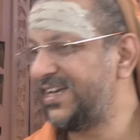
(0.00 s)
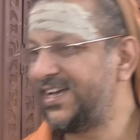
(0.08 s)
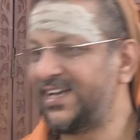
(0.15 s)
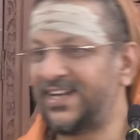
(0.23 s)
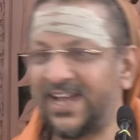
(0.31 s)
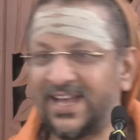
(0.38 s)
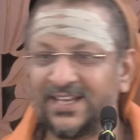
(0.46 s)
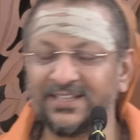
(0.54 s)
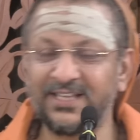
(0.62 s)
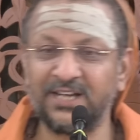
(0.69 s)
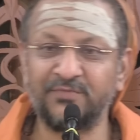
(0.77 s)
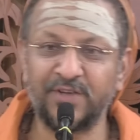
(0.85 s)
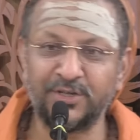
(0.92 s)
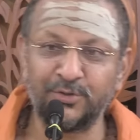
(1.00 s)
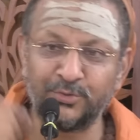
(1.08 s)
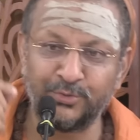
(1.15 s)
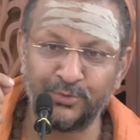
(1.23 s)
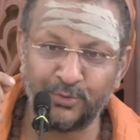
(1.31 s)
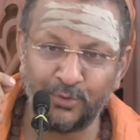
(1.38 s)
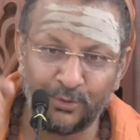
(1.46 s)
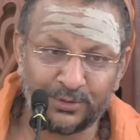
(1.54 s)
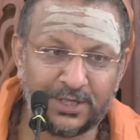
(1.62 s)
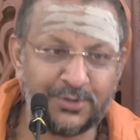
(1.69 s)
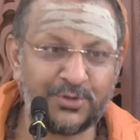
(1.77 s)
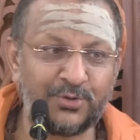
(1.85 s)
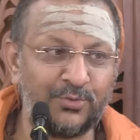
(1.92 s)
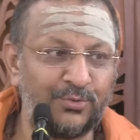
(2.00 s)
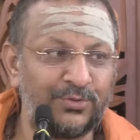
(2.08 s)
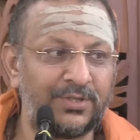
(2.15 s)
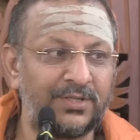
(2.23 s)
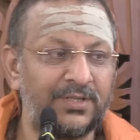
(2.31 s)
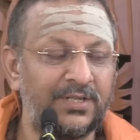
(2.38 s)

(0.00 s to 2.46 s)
Like that, when you know the truth,